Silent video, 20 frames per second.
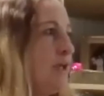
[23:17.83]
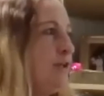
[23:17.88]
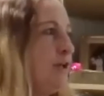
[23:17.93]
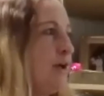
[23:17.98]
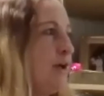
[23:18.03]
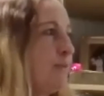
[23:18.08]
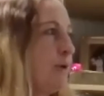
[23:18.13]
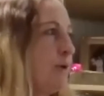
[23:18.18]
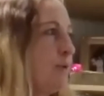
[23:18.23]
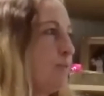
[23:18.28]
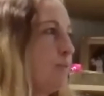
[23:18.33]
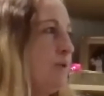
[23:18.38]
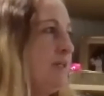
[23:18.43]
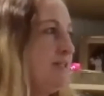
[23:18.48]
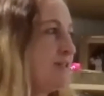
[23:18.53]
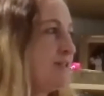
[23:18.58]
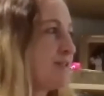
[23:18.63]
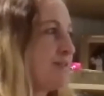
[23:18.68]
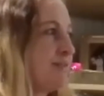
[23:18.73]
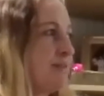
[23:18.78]
you know, what
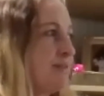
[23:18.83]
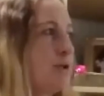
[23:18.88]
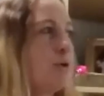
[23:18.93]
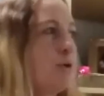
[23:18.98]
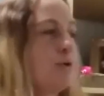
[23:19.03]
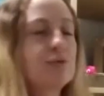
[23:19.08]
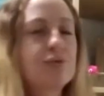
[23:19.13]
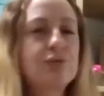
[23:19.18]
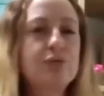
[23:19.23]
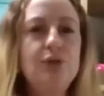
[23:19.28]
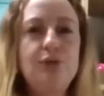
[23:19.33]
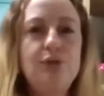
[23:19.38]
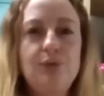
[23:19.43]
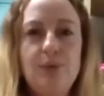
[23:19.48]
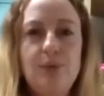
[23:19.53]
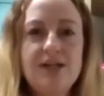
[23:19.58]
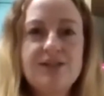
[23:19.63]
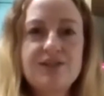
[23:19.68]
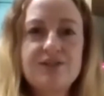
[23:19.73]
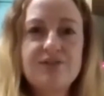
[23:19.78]
we'd got
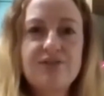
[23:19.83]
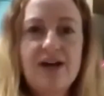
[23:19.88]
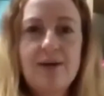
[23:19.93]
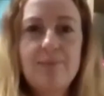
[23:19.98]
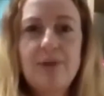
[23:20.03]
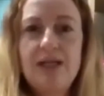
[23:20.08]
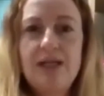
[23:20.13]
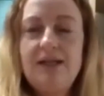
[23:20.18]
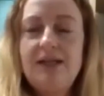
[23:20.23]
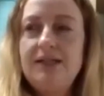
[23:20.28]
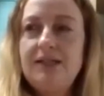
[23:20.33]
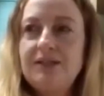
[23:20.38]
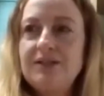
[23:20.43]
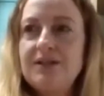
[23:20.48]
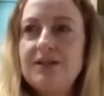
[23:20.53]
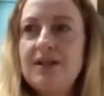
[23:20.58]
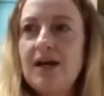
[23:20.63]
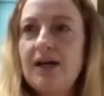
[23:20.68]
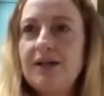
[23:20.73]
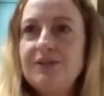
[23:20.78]
through as a family,
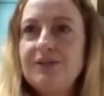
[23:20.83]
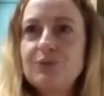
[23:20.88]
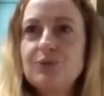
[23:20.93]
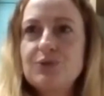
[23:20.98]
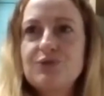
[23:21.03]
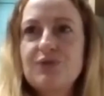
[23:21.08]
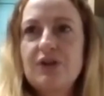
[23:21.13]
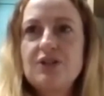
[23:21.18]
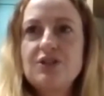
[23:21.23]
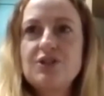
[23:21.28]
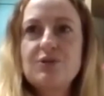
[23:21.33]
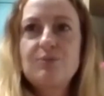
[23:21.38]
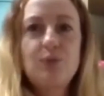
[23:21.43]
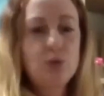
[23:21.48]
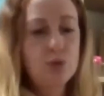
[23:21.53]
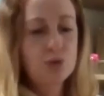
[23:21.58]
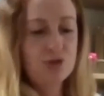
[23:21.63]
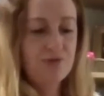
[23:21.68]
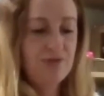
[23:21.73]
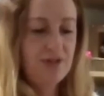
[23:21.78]
and was very
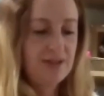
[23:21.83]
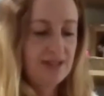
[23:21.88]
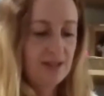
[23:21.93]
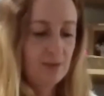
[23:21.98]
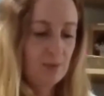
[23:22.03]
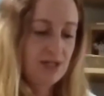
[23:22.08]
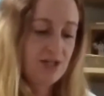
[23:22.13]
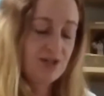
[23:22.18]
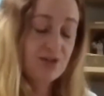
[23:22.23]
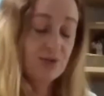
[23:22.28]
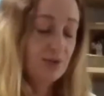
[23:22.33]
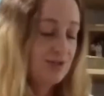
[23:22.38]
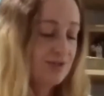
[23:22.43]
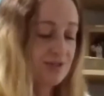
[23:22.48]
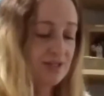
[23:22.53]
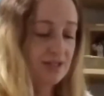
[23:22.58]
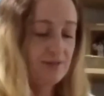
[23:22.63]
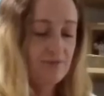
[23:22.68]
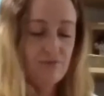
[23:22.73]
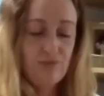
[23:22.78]
supportive in that way. So I'd
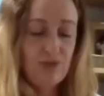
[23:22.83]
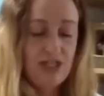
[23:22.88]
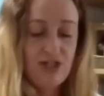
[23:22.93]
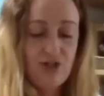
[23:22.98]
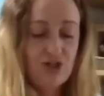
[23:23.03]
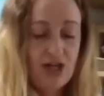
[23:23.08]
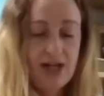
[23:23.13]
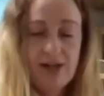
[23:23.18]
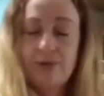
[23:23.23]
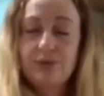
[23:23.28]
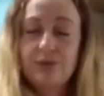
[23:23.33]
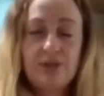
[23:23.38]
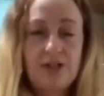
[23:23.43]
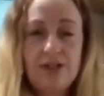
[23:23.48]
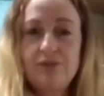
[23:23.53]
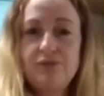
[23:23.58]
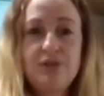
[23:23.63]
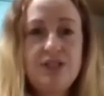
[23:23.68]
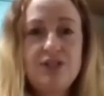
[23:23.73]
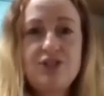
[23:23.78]
say reach out
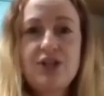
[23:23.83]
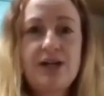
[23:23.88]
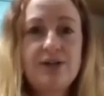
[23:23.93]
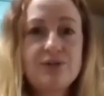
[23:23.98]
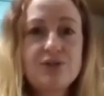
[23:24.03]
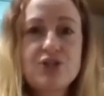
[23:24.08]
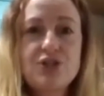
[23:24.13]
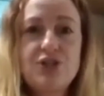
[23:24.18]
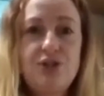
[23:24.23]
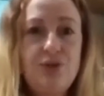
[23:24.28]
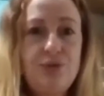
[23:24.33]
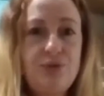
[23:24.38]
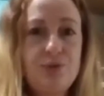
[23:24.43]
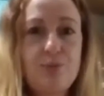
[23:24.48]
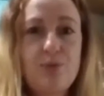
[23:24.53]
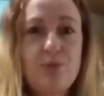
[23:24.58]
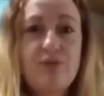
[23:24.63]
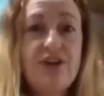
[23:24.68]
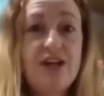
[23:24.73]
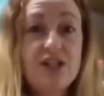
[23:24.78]
to the
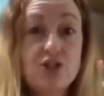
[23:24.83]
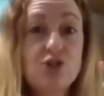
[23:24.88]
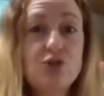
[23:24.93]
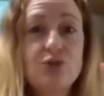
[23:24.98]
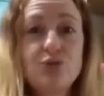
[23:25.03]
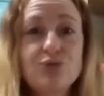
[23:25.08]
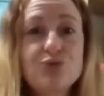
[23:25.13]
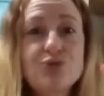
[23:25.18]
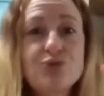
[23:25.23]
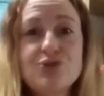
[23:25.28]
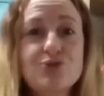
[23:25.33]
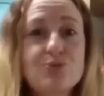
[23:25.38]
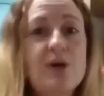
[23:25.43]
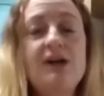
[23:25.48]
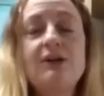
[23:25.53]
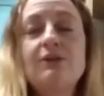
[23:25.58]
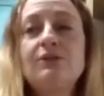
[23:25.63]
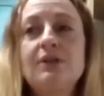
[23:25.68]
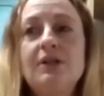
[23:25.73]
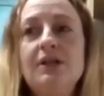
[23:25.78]
professionals as
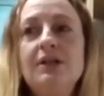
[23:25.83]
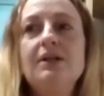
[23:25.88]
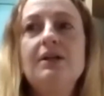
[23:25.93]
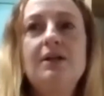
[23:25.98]
well.